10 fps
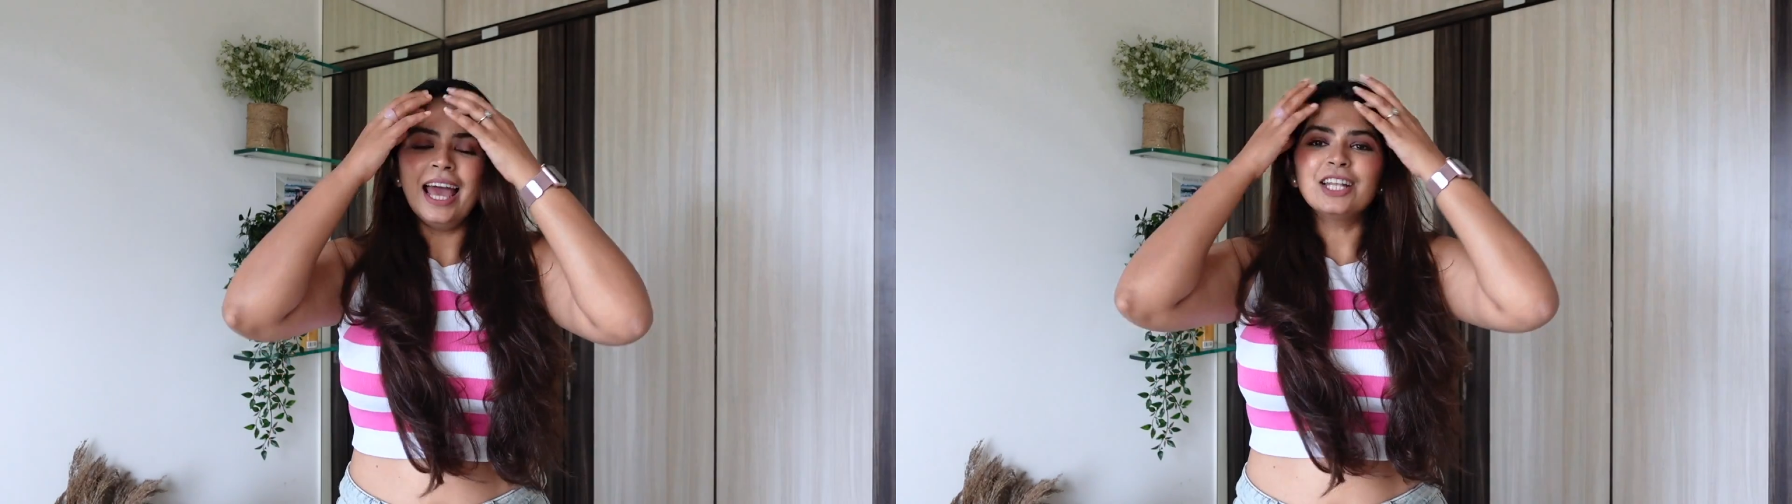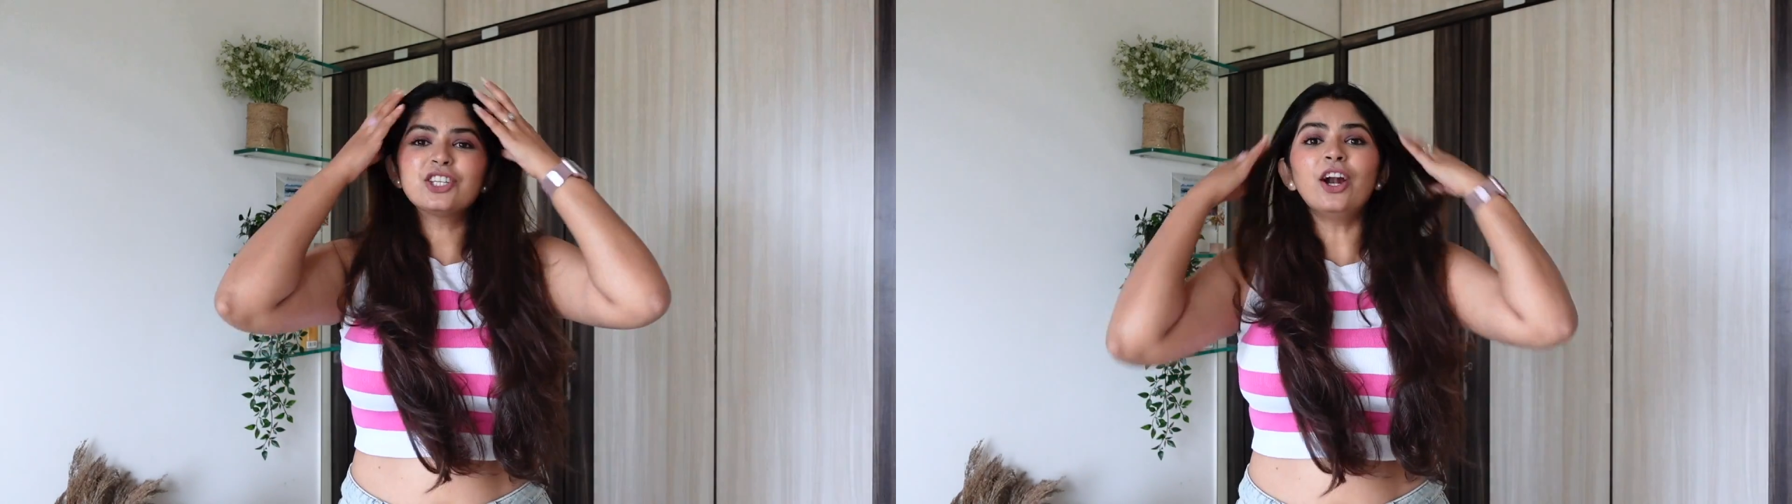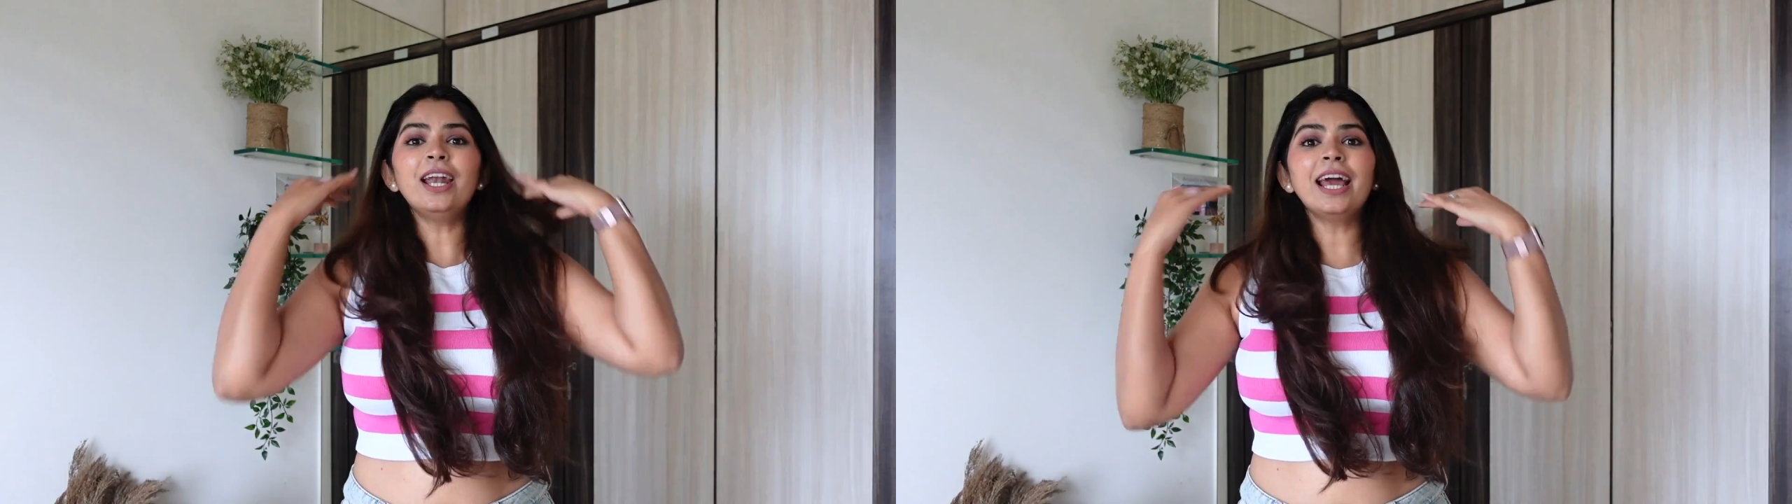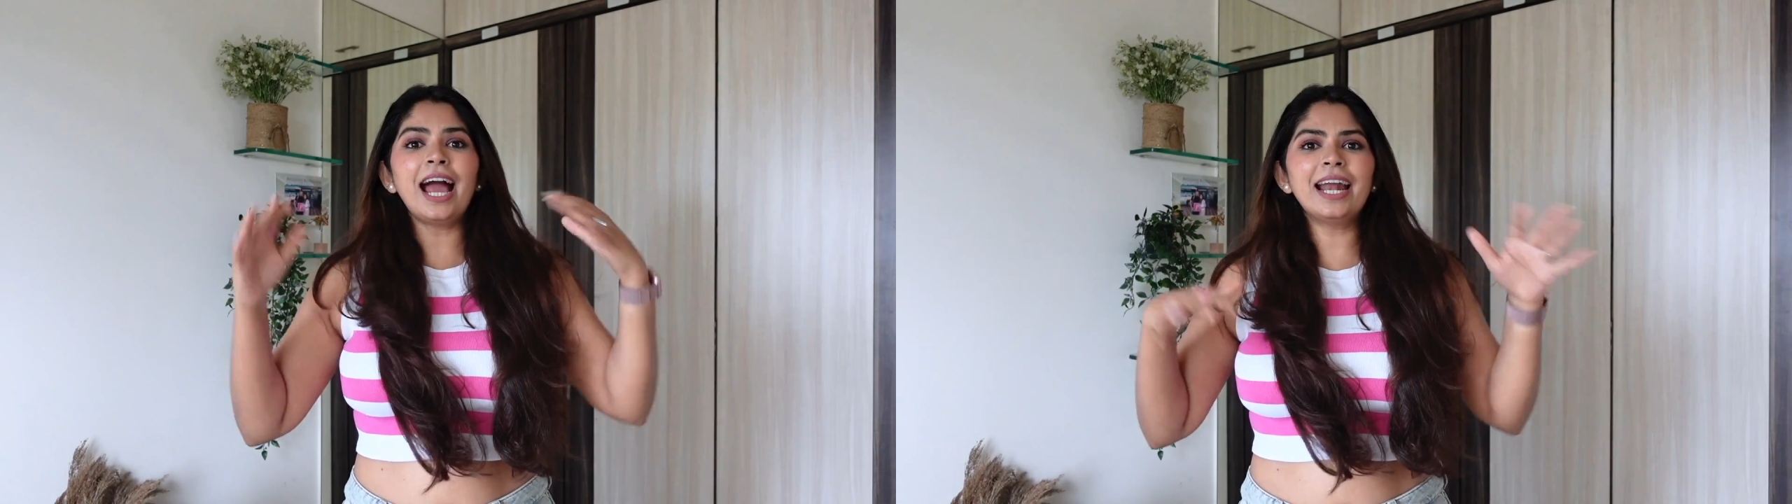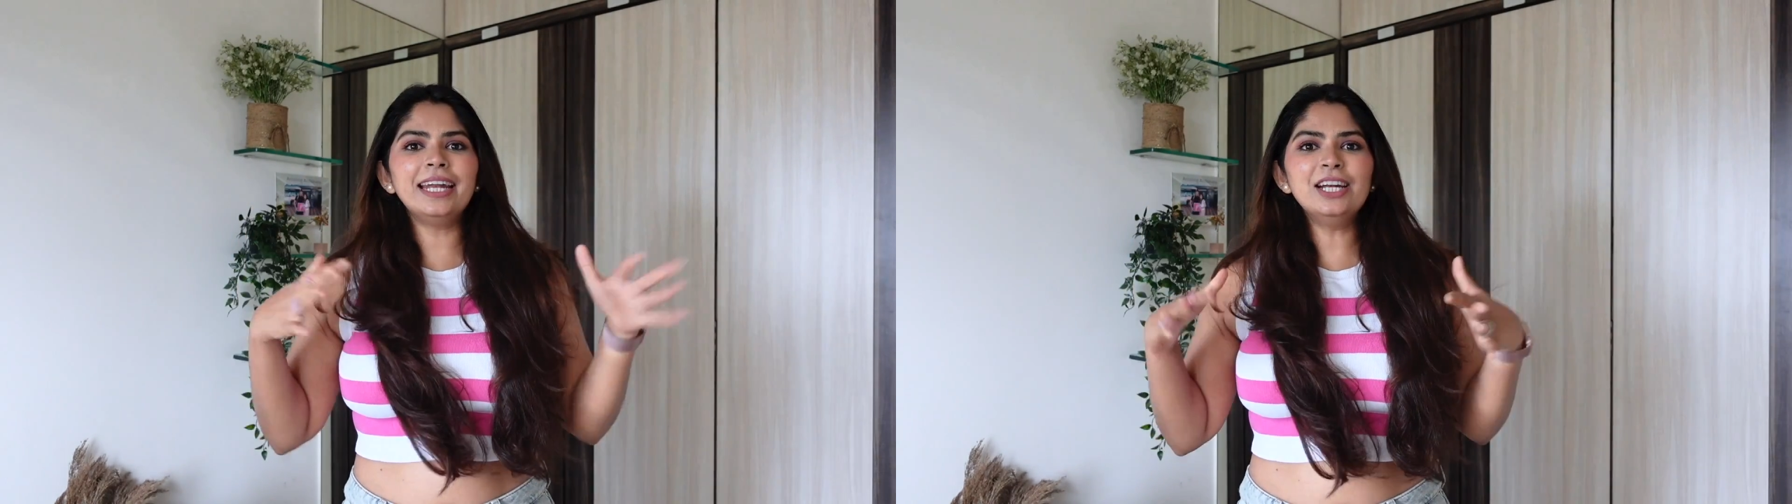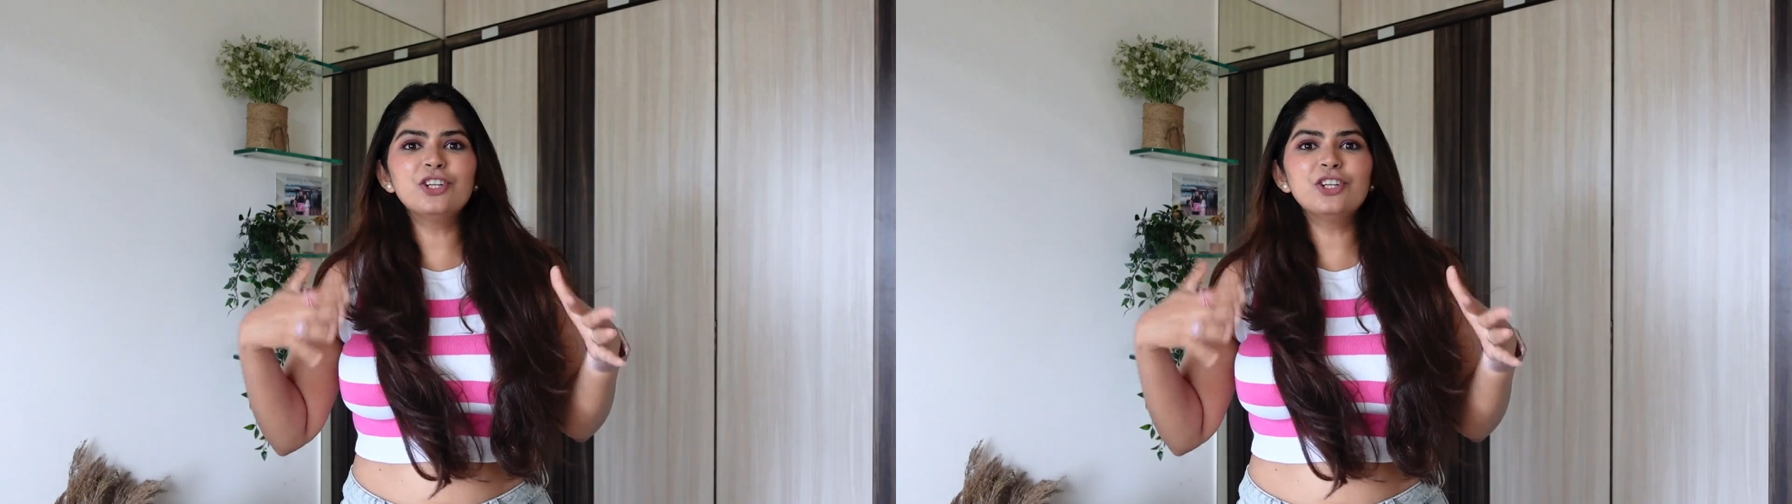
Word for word: It's not like I didn't